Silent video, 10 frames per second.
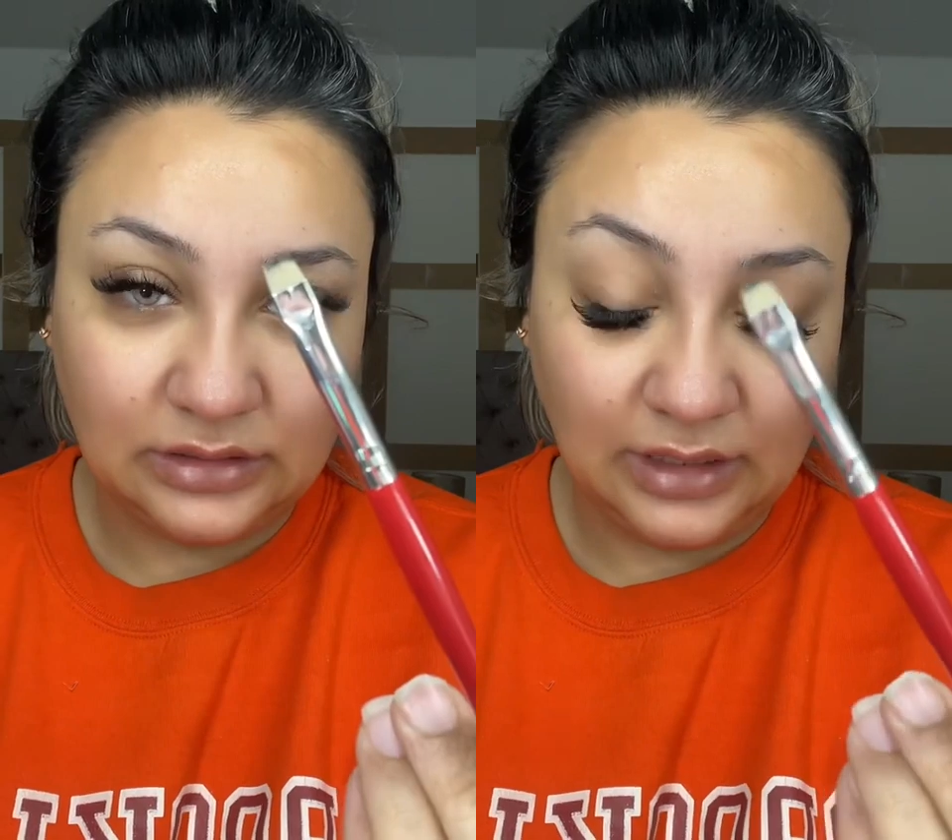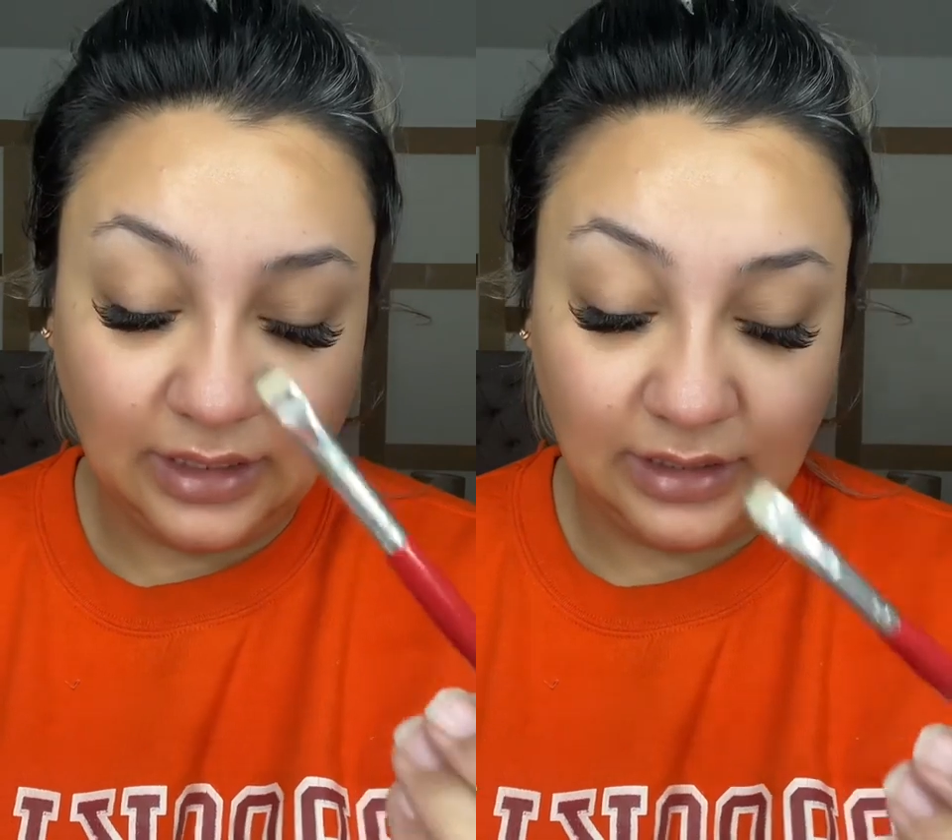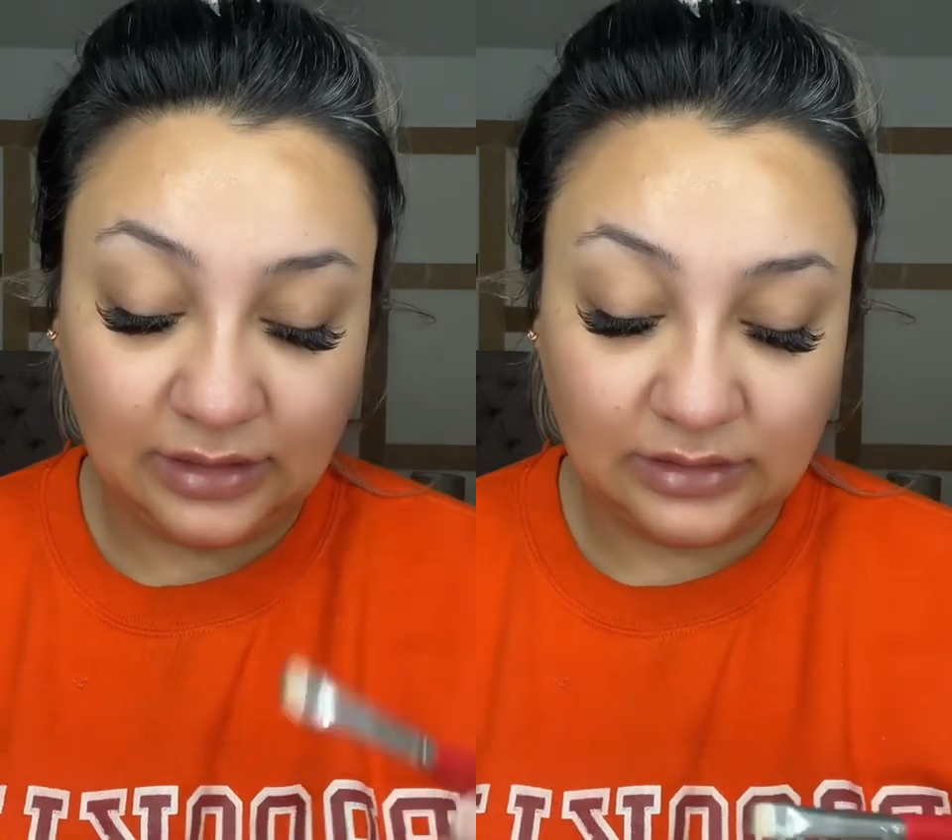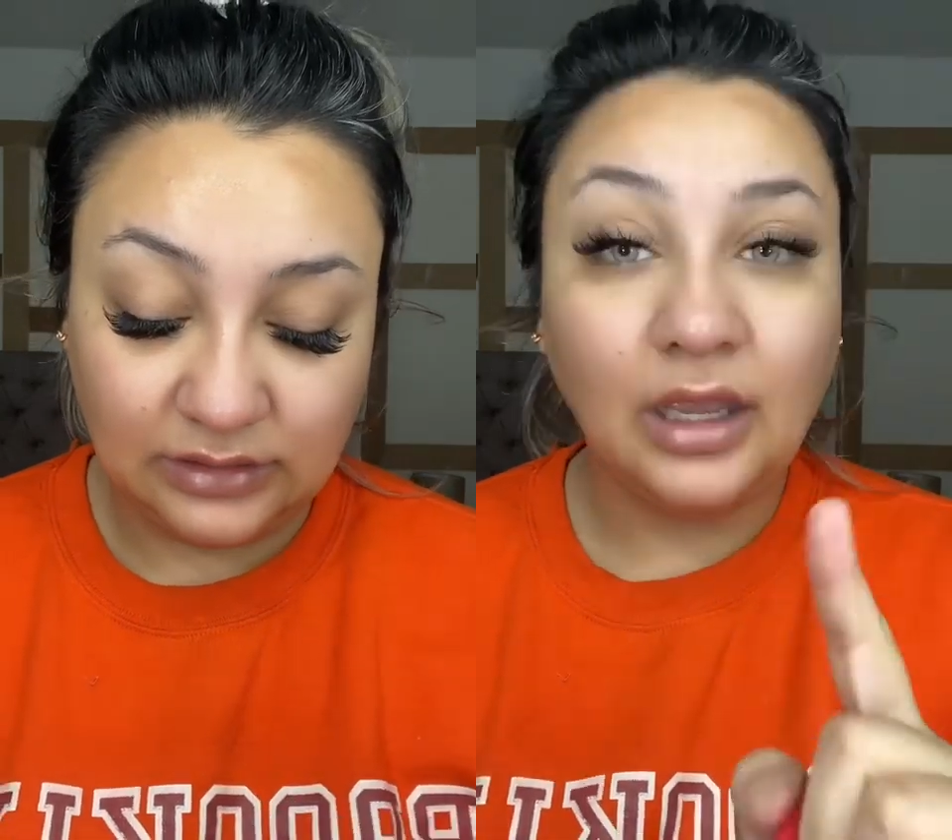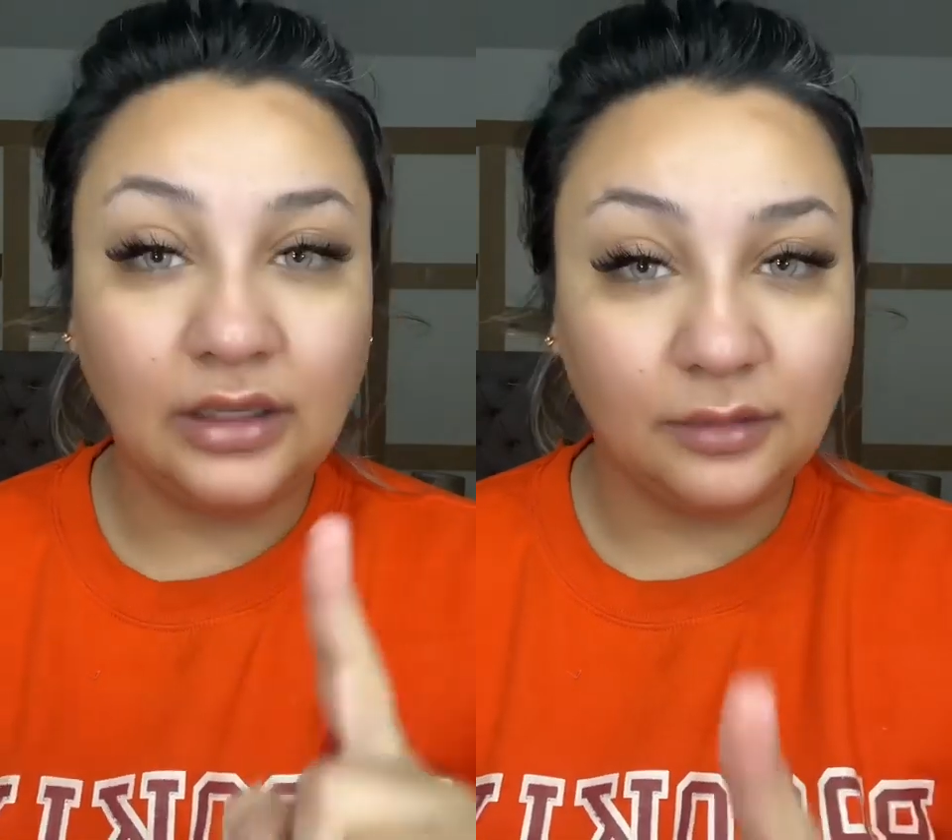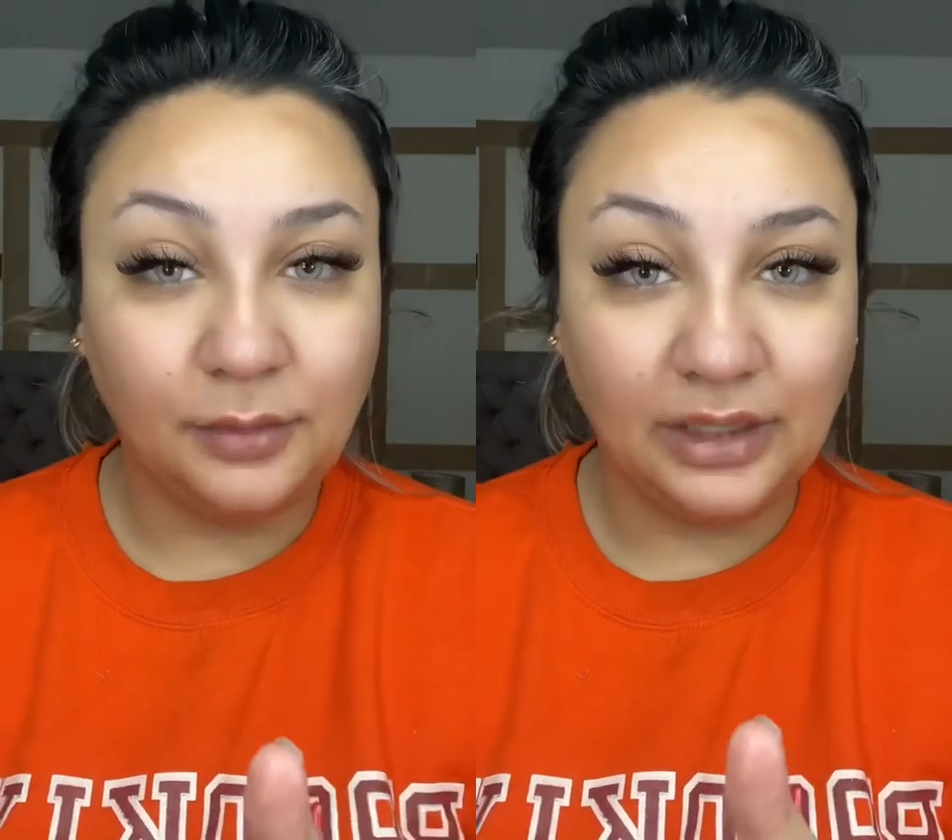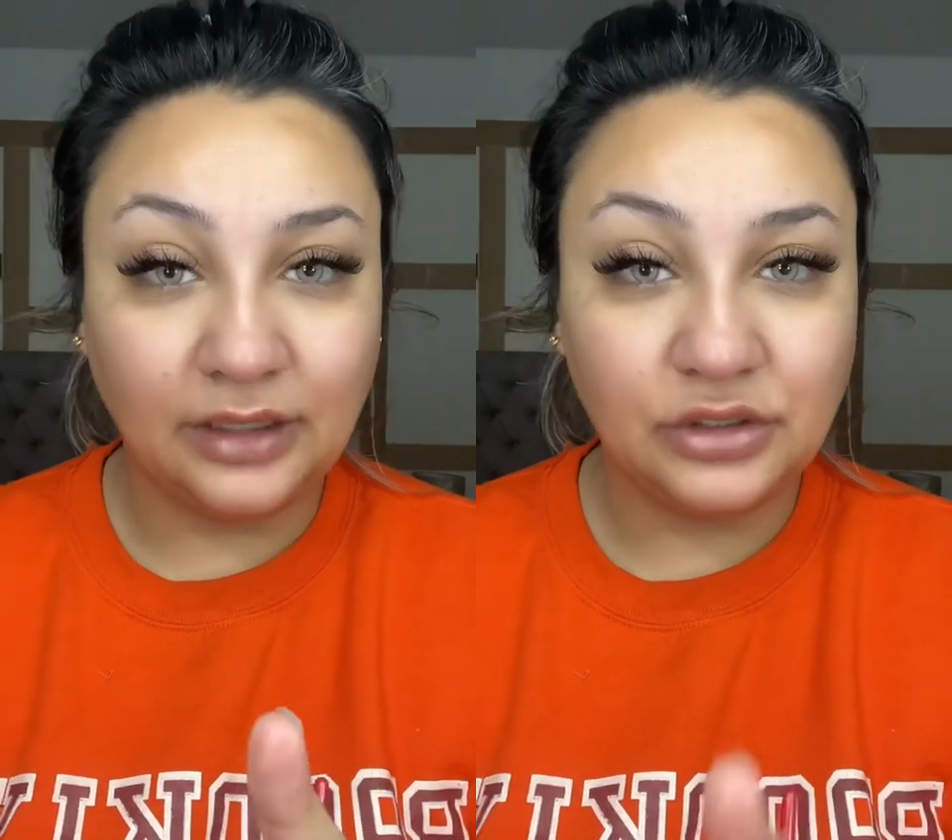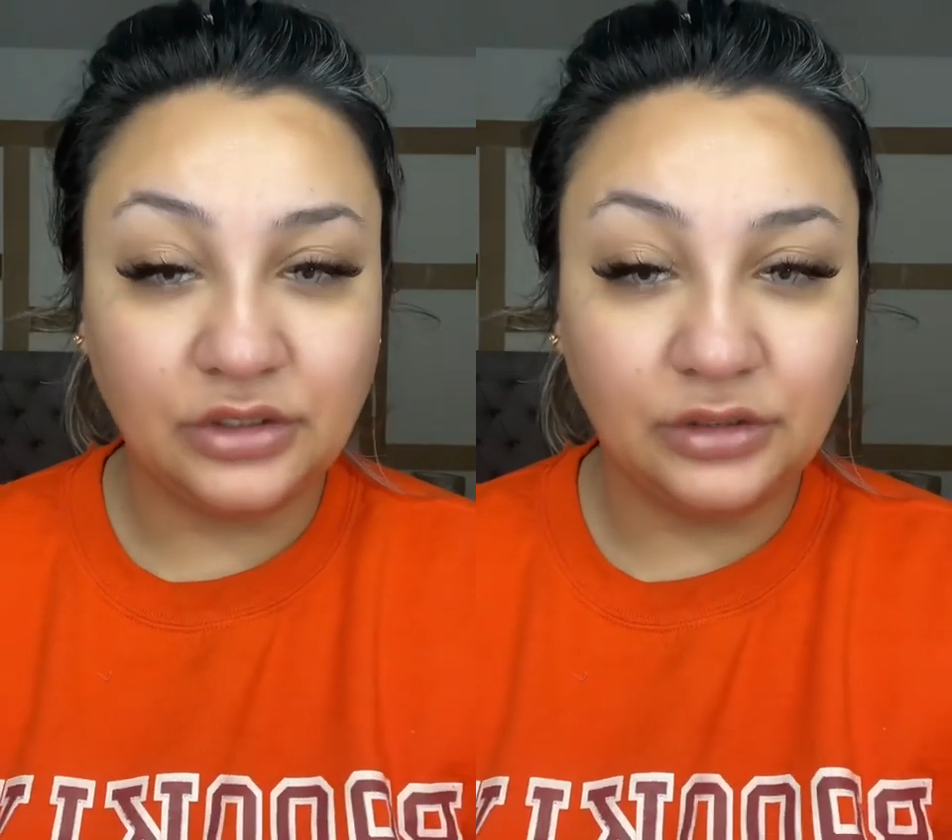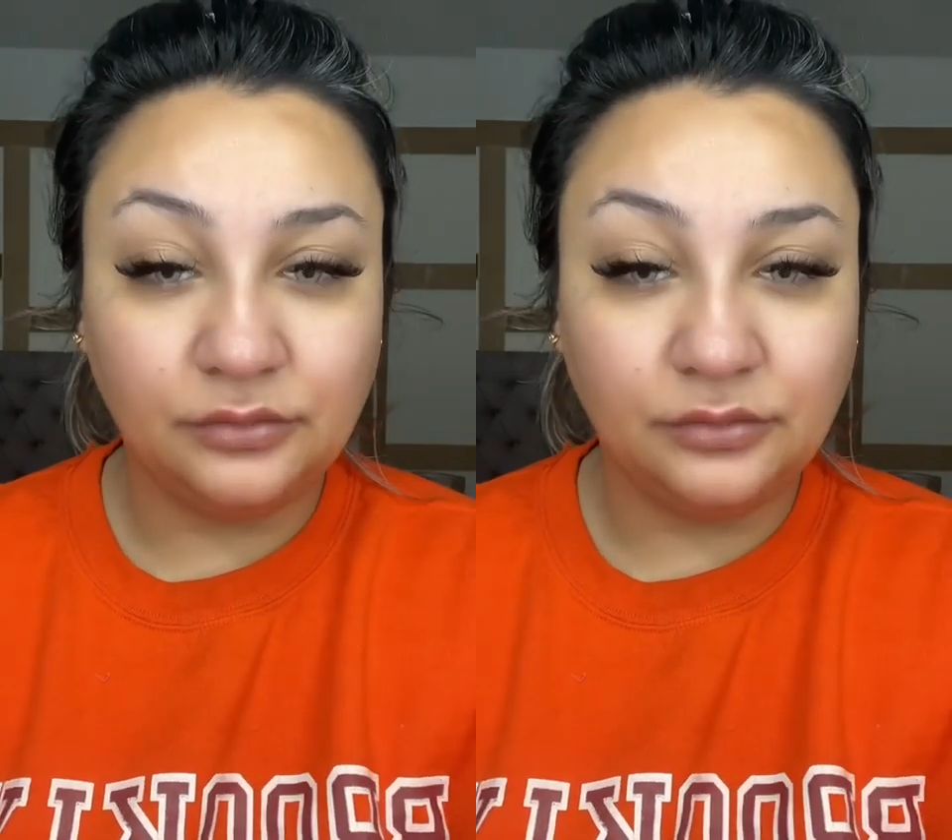and a black eyeshadow.